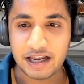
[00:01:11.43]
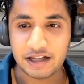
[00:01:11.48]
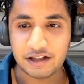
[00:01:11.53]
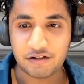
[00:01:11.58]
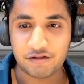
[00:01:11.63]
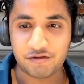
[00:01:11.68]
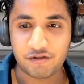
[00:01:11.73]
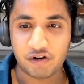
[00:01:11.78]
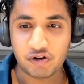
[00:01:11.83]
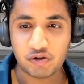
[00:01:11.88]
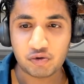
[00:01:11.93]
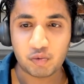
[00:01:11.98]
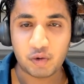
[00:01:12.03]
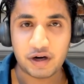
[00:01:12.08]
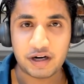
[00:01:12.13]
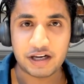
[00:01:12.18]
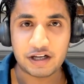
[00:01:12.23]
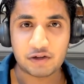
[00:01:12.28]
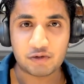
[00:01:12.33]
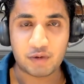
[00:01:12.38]
And the first
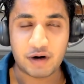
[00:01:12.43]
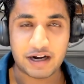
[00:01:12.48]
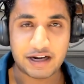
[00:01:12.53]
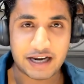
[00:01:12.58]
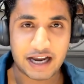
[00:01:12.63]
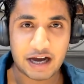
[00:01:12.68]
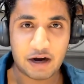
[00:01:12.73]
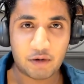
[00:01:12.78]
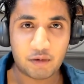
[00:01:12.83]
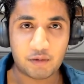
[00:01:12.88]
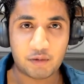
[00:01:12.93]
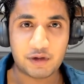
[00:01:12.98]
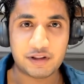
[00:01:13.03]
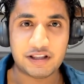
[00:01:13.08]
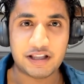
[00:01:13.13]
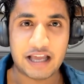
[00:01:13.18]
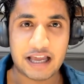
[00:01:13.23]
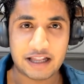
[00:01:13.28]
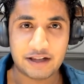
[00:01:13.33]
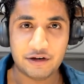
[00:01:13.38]
one is right now
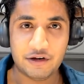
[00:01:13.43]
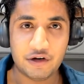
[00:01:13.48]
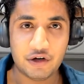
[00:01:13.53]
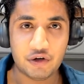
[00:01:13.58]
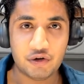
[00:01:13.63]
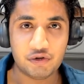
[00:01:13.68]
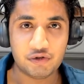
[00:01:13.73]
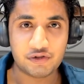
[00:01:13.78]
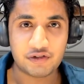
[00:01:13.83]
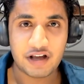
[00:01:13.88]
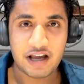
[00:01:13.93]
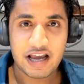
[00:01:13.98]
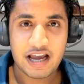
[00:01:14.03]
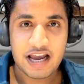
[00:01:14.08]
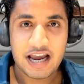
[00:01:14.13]
with the news